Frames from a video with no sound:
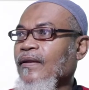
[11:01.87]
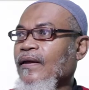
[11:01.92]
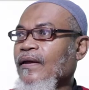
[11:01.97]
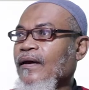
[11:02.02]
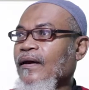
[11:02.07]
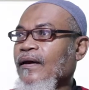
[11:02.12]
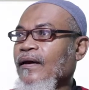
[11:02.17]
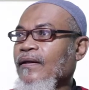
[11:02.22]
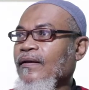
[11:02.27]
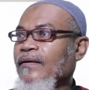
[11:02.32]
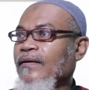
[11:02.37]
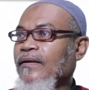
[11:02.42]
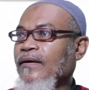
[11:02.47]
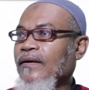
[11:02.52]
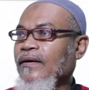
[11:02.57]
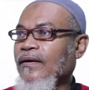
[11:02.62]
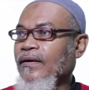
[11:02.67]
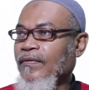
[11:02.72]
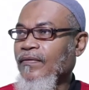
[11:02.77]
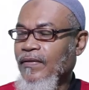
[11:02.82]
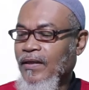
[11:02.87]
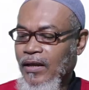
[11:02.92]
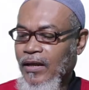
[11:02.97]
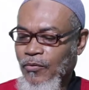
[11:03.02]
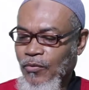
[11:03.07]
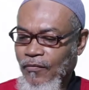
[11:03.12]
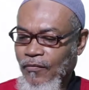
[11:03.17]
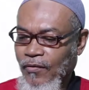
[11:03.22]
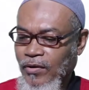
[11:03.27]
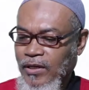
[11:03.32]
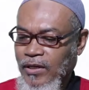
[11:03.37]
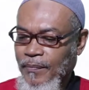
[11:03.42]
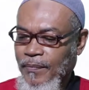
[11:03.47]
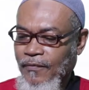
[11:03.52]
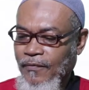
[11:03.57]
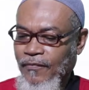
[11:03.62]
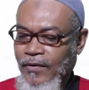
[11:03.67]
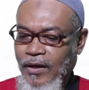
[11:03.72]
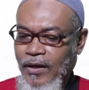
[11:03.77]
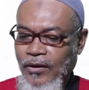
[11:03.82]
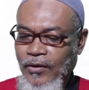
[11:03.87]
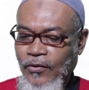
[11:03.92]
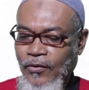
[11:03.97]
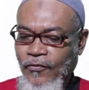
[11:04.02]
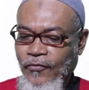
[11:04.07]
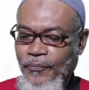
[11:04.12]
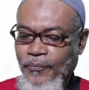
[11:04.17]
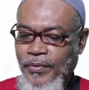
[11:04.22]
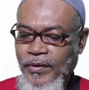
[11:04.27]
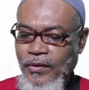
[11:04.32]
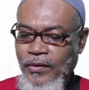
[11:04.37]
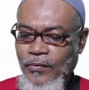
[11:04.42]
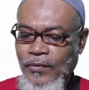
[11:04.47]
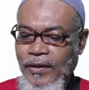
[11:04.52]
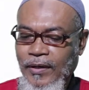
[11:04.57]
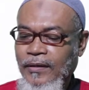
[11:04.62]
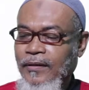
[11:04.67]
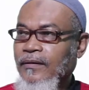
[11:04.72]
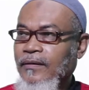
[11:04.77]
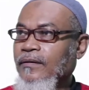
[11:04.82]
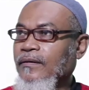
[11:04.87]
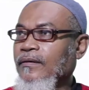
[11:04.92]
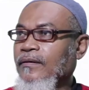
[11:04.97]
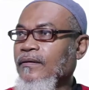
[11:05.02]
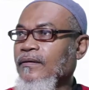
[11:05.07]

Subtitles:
and then we've got up a value of p1,